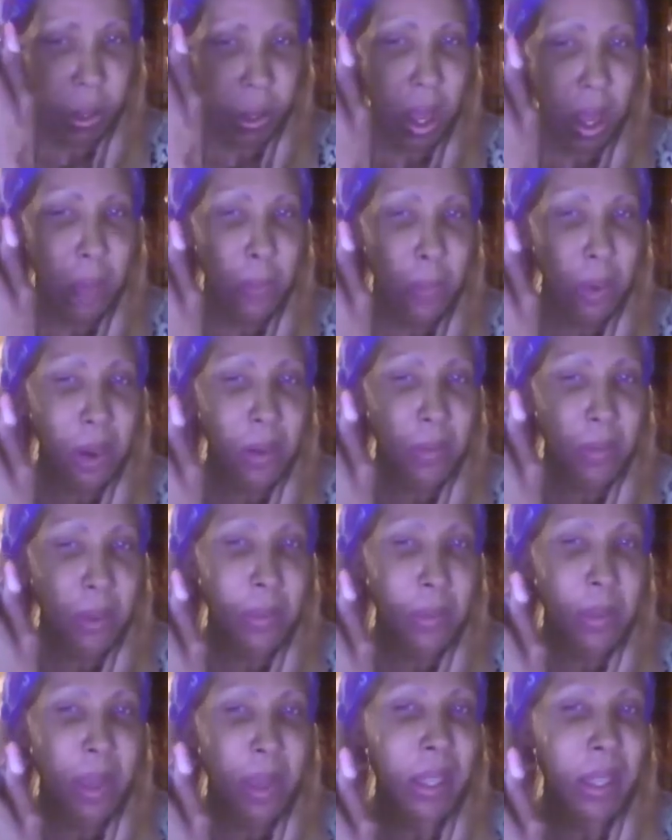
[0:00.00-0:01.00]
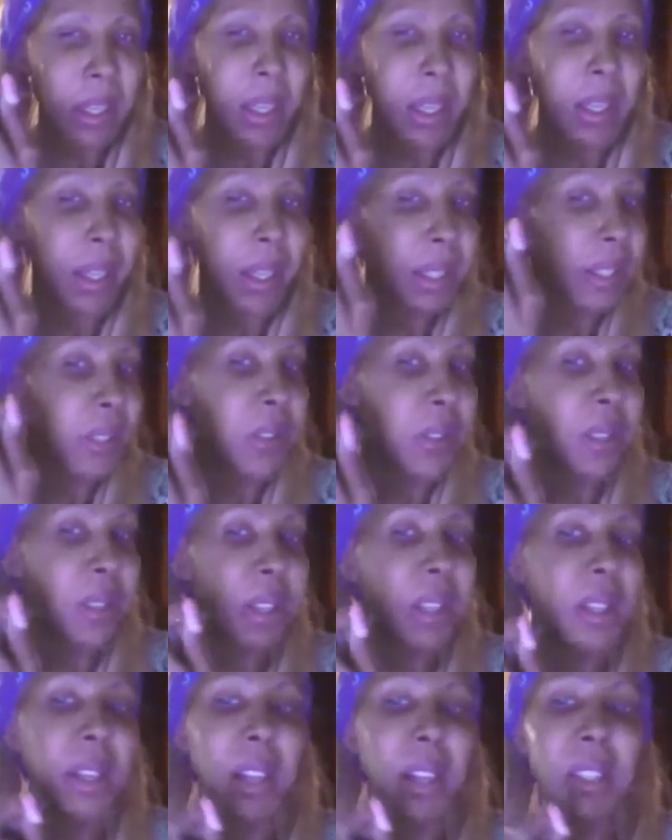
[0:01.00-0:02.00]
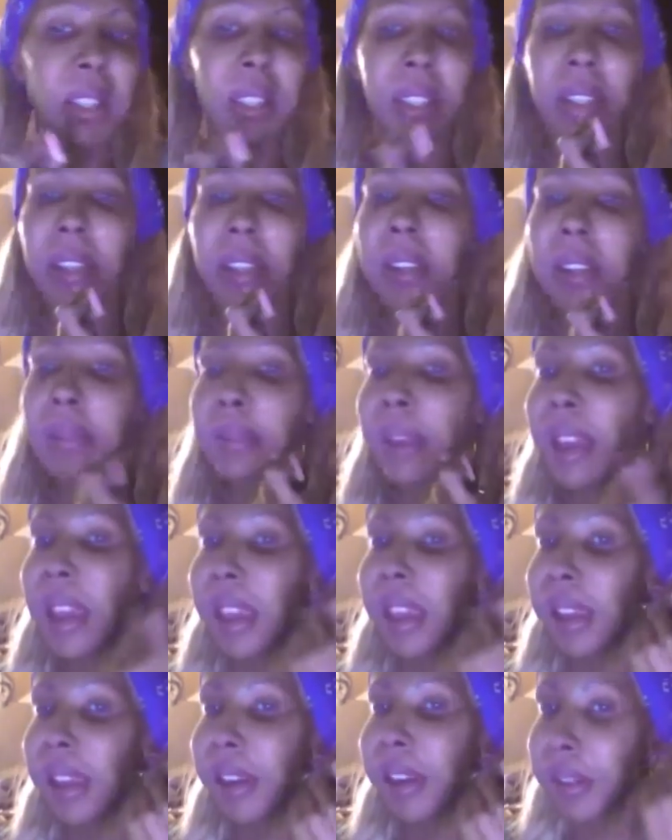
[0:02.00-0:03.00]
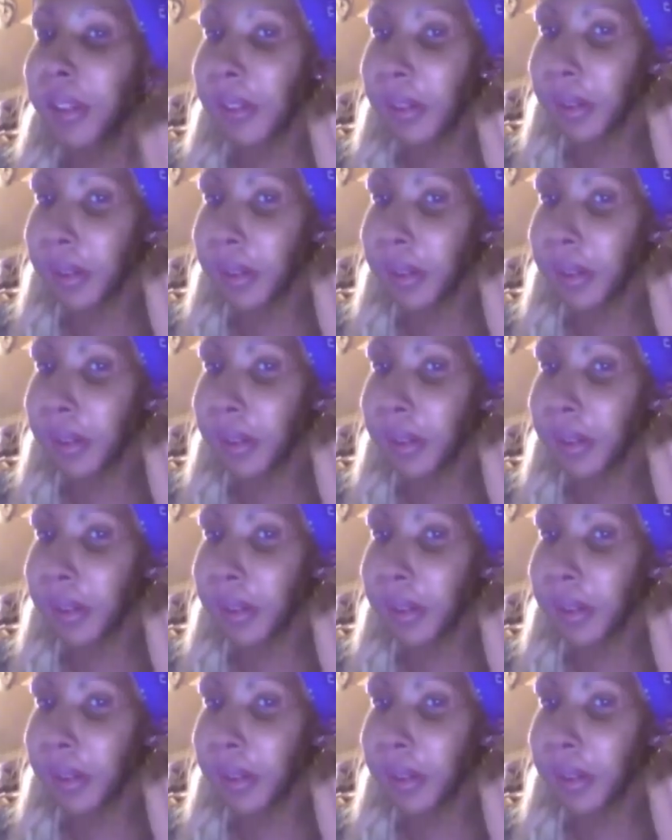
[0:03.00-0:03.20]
I'm wearing my bandana so that it doesn't get in my hair.